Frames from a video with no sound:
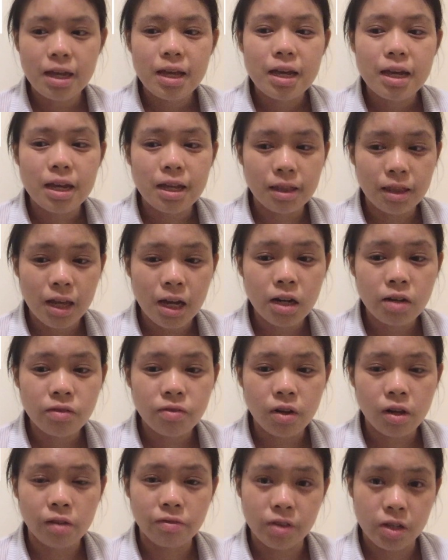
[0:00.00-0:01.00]
In light of
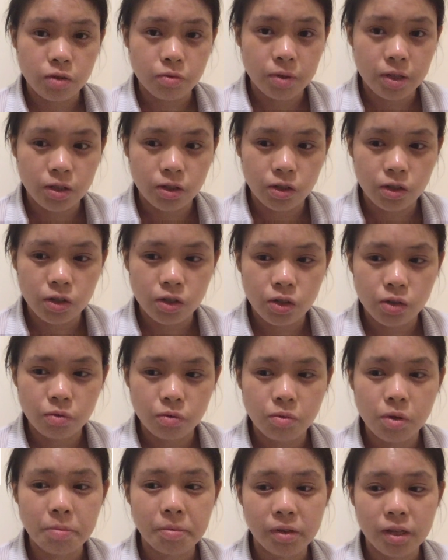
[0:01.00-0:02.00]
all of this research,
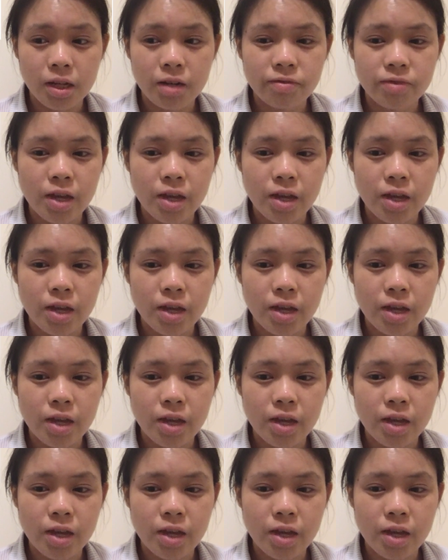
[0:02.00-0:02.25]
we believe